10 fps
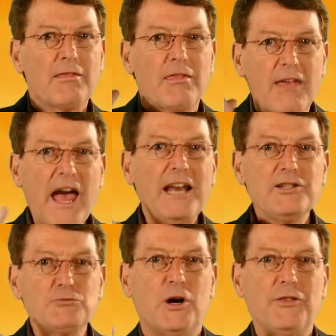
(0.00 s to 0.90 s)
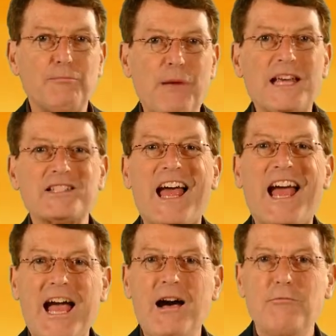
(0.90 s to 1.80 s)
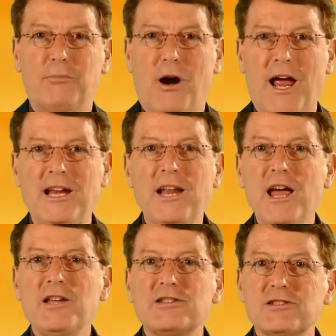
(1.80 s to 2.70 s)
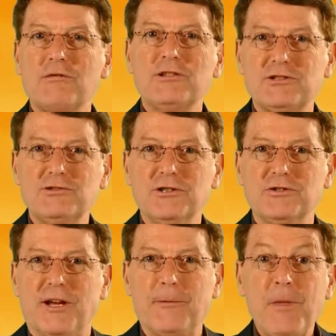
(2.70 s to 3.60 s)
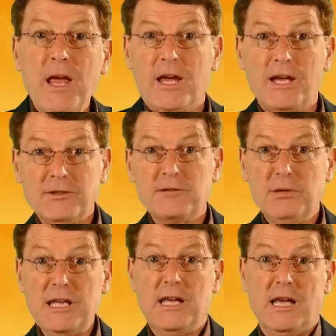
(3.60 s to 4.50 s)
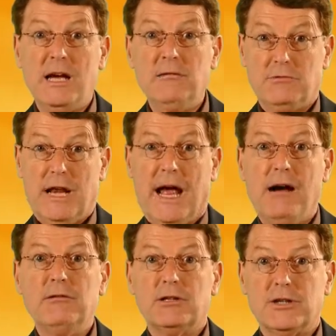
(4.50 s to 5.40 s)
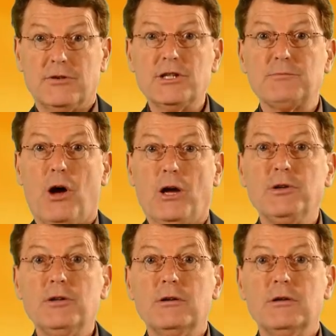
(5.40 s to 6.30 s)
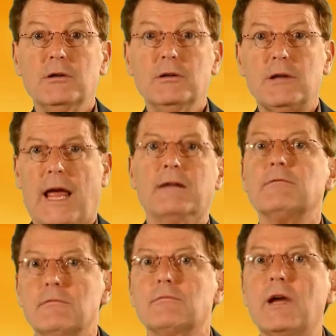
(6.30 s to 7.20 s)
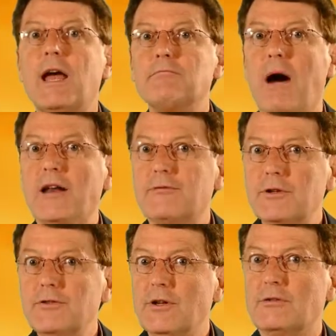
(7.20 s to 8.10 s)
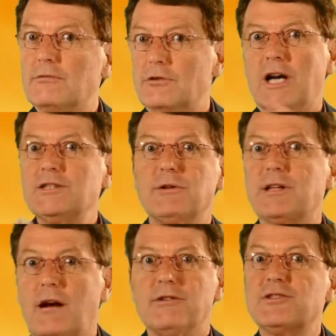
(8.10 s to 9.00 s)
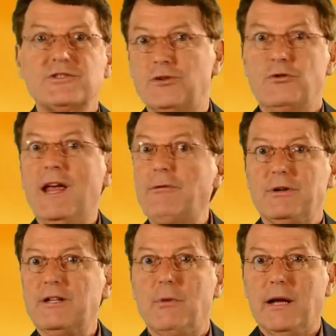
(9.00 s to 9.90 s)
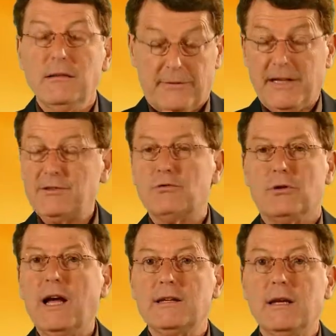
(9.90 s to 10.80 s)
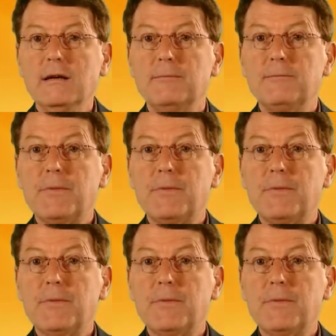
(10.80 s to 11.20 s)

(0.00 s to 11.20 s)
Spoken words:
That is what makes our brain so extraordinary. It can be here, now, in this moment, and we have mindfulness and it tries to encourage us to do that really well, and that's a good idea.